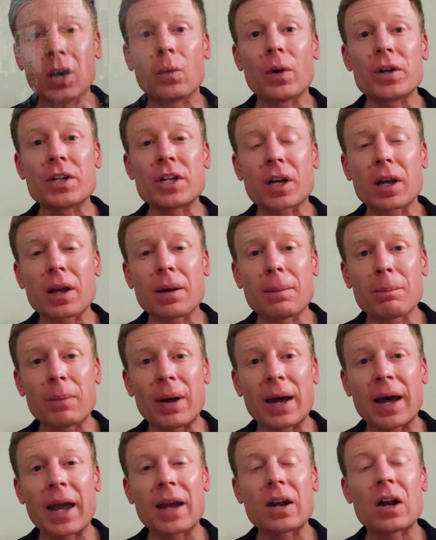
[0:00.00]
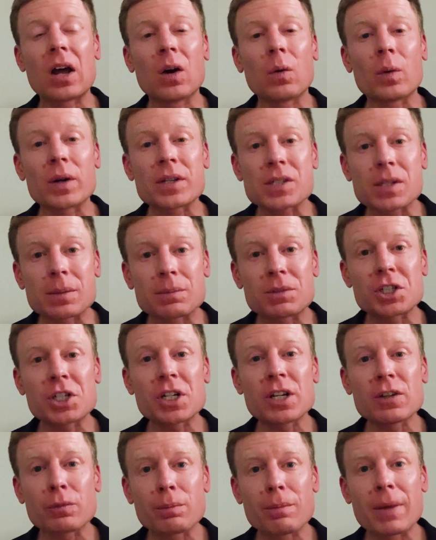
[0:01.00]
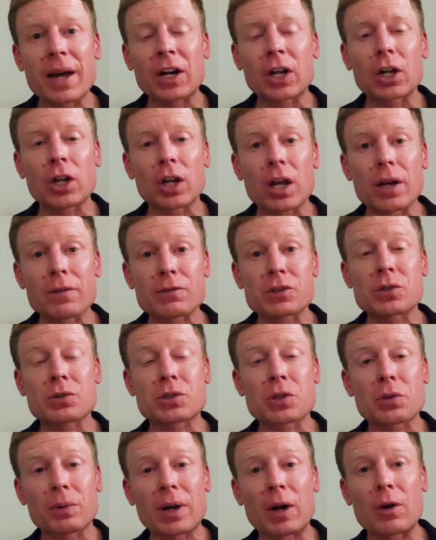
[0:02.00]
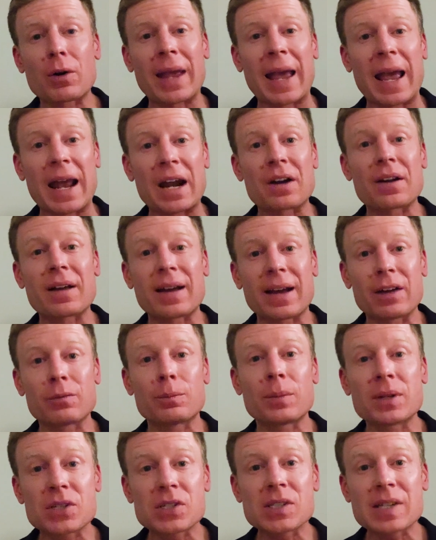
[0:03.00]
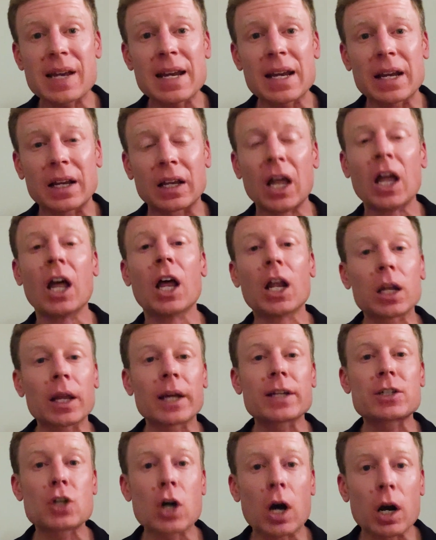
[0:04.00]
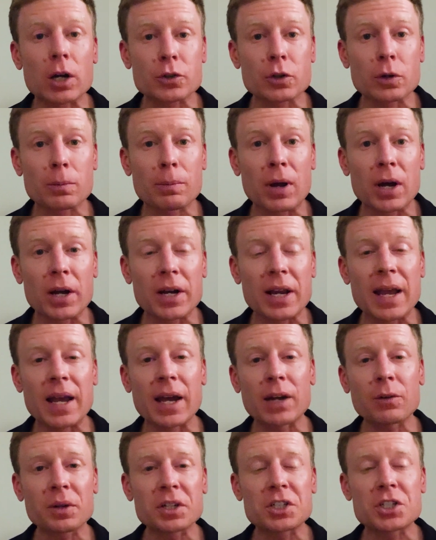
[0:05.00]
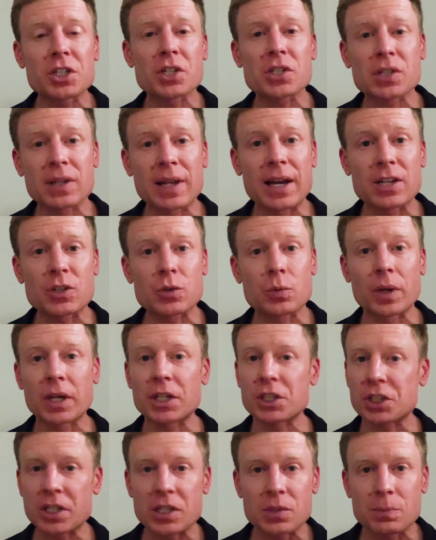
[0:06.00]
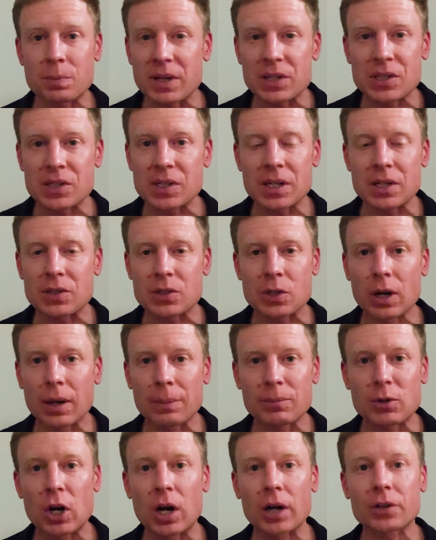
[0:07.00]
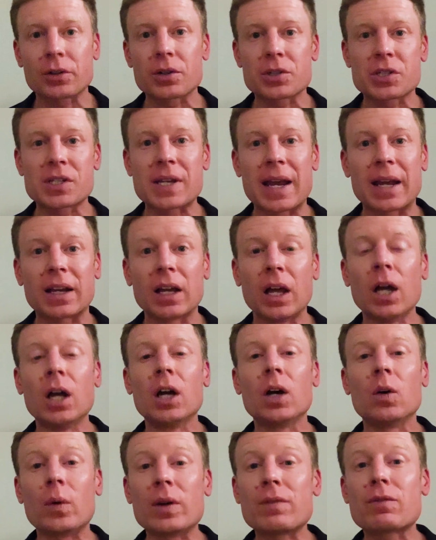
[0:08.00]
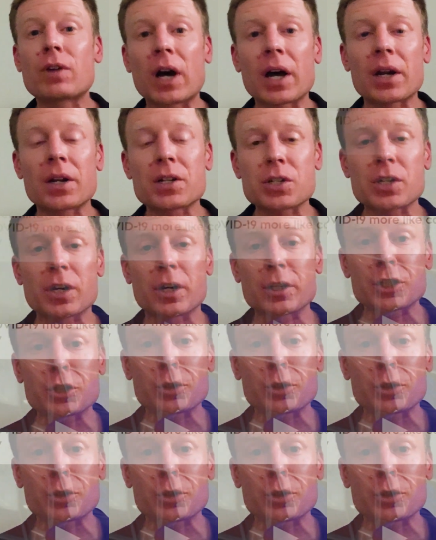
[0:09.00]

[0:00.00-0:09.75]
when you combine what some chief medical officers throughout Canada have been saying, like Dr. Bonnie Henry just last week. She's BC's top doctor, saying we've got to start